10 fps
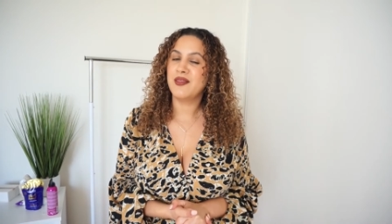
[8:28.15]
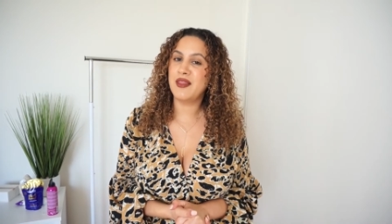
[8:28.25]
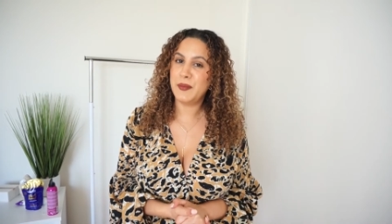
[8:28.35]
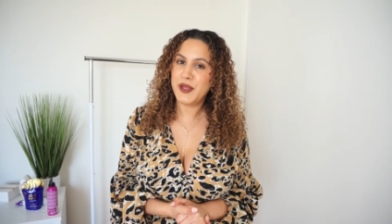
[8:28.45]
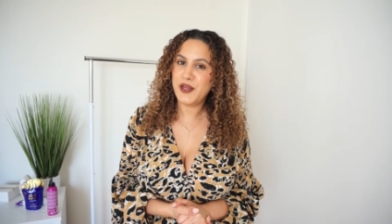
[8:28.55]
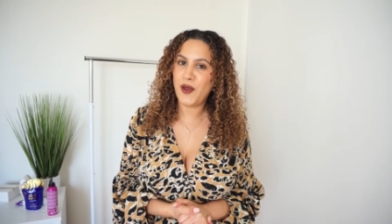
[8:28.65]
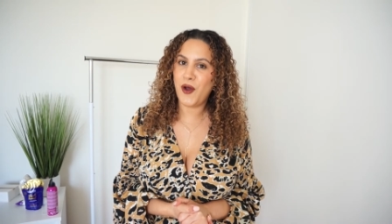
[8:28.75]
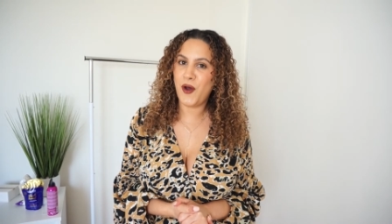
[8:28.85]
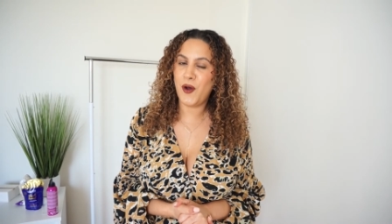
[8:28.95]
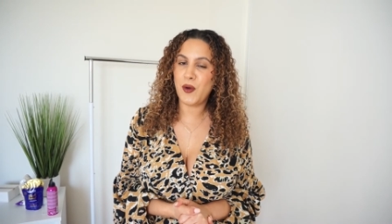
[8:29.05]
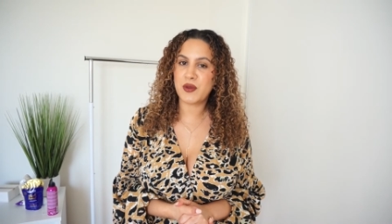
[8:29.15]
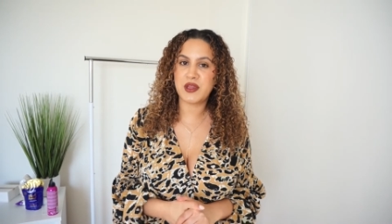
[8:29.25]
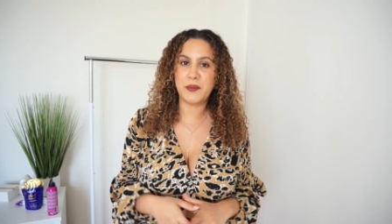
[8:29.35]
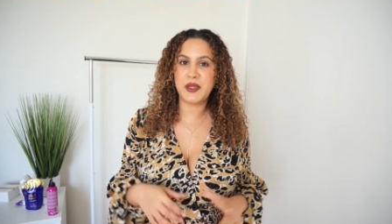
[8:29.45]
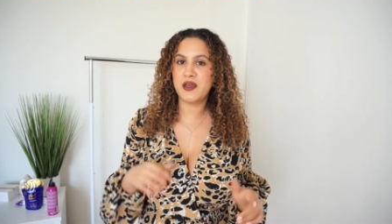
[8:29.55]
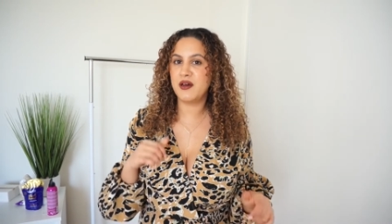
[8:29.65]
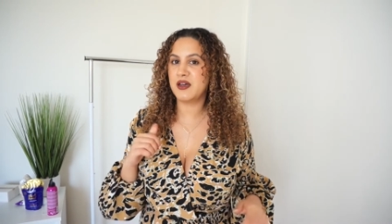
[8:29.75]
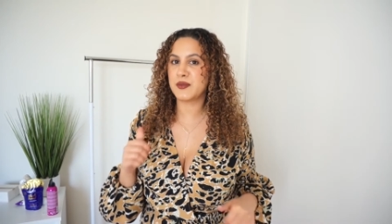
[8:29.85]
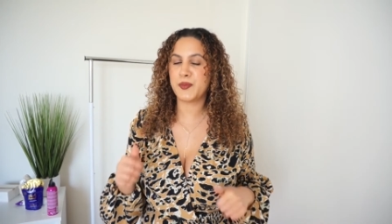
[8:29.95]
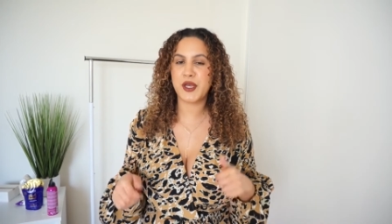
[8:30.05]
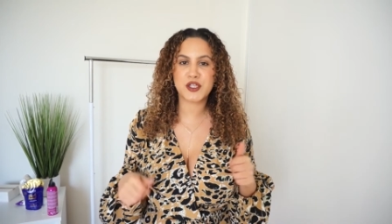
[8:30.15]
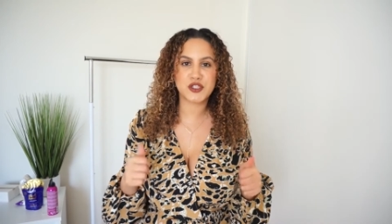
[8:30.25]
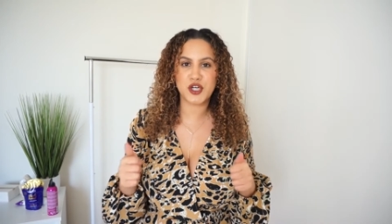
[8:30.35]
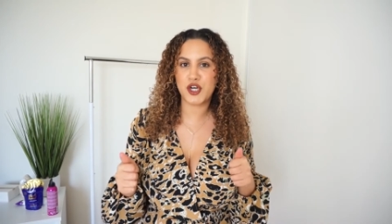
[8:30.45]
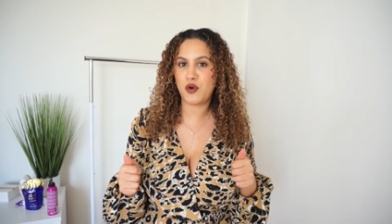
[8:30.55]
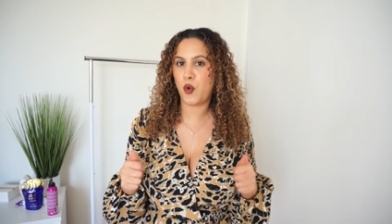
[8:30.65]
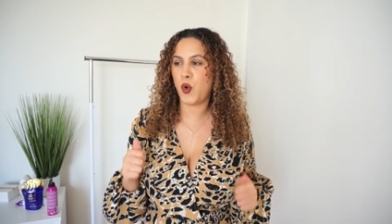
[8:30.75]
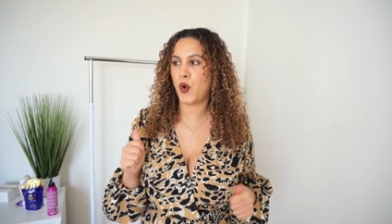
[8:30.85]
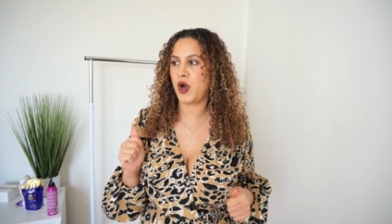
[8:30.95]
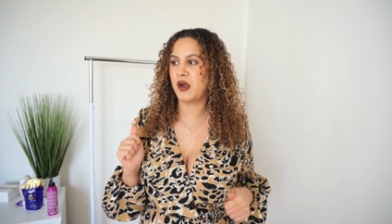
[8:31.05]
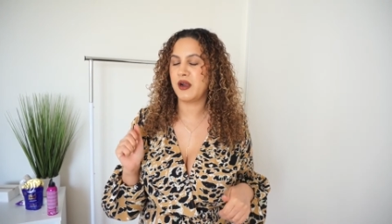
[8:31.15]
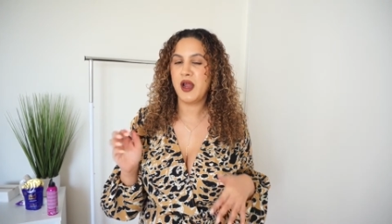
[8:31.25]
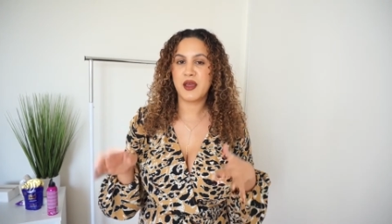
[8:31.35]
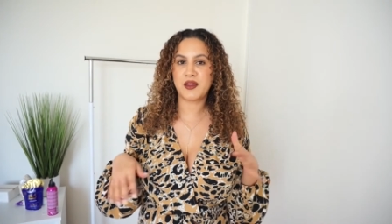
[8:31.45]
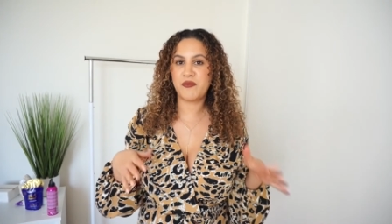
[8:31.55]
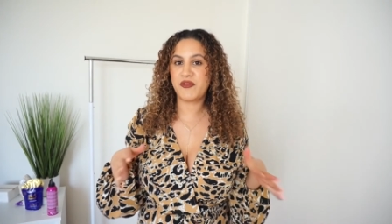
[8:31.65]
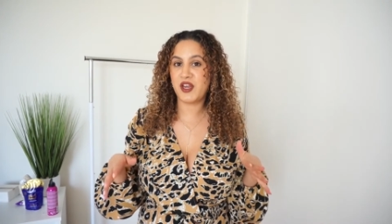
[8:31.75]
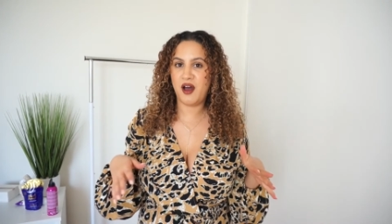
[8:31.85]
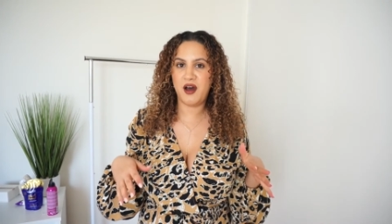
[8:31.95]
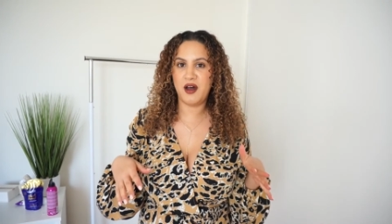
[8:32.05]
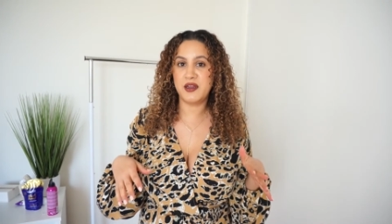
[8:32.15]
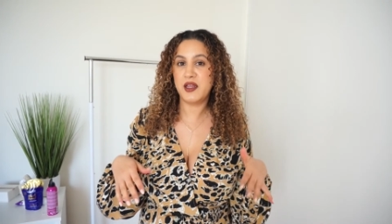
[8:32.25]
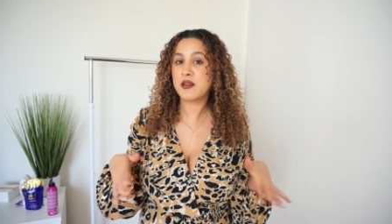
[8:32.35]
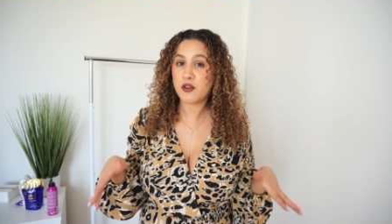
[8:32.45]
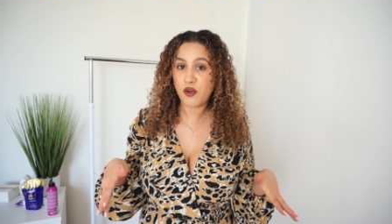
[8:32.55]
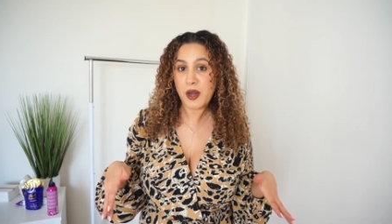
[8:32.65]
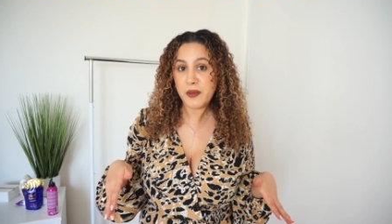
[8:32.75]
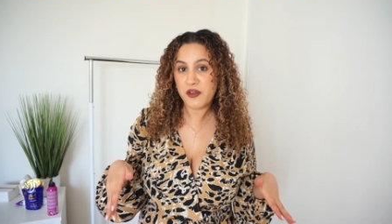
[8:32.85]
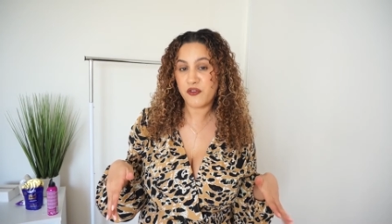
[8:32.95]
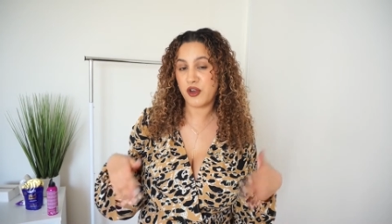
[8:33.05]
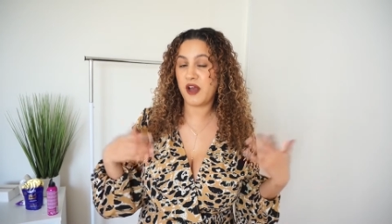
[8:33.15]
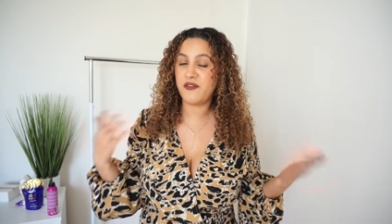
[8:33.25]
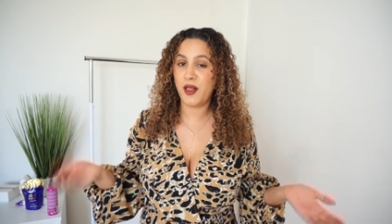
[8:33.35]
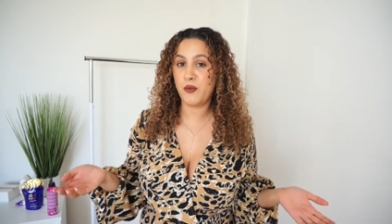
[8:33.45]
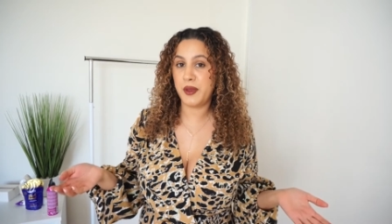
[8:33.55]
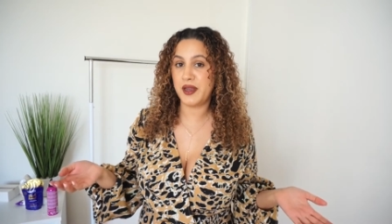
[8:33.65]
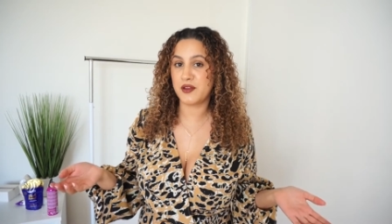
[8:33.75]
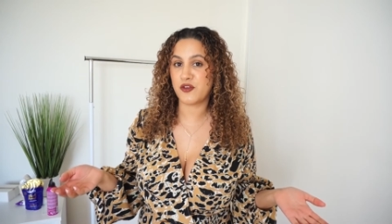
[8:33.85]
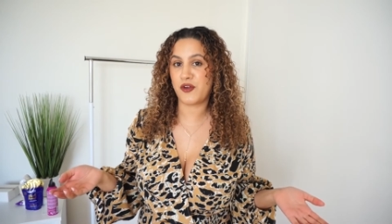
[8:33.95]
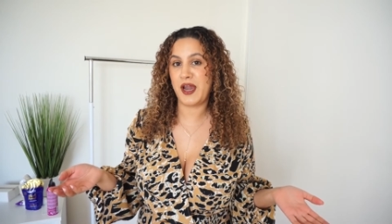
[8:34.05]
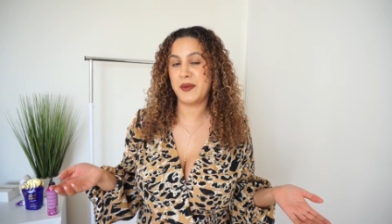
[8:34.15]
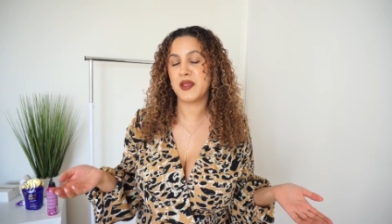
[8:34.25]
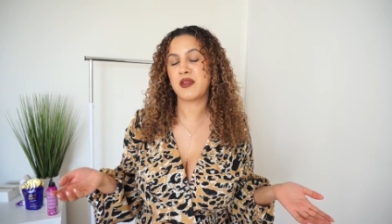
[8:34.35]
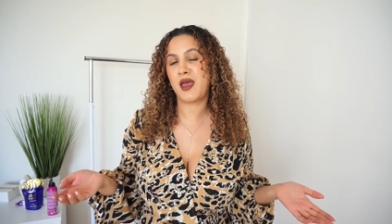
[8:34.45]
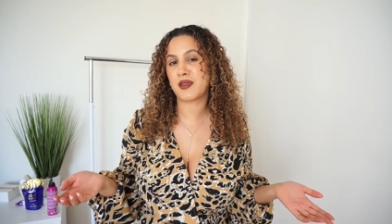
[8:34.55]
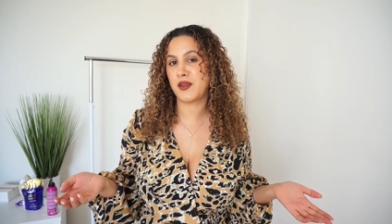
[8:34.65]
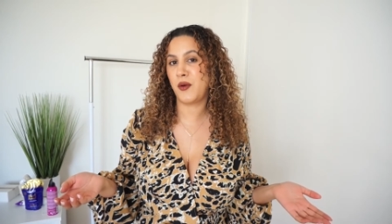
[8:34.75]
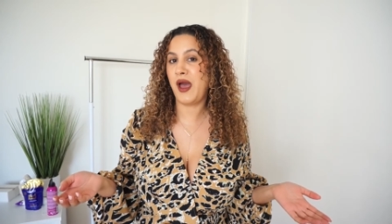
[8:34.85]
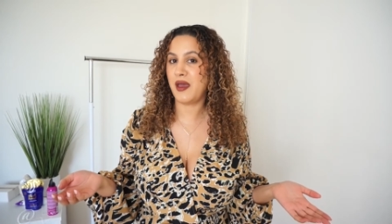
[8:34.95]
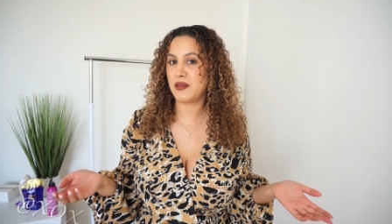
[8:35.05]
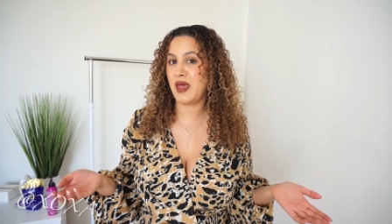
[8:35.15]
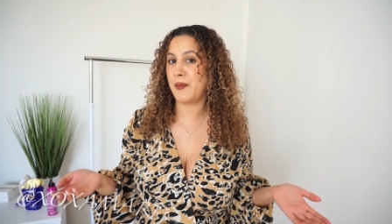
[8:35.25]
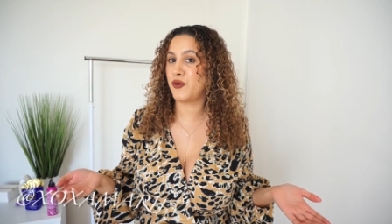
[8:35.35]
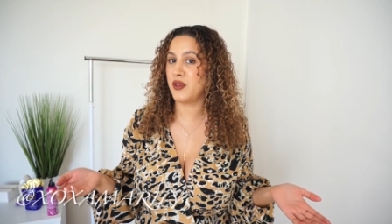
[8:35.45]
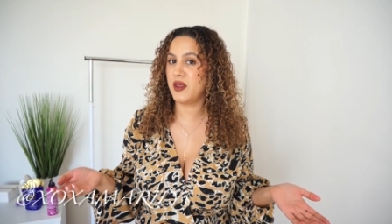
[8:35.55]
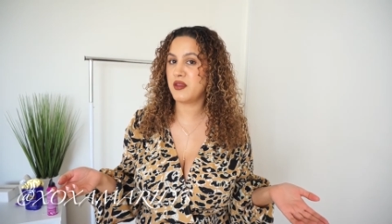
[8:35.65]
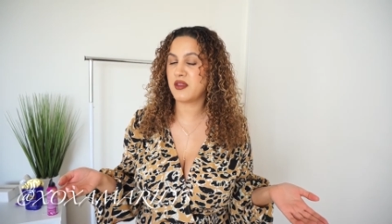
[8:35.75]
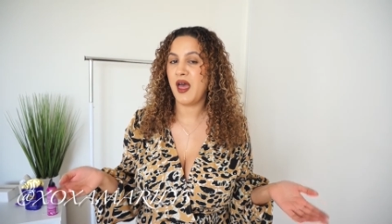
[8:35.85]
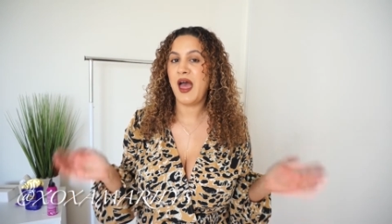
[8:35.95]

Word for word: let me know send me a picture or something on Instagram if you're not following me on Instagram it's XOX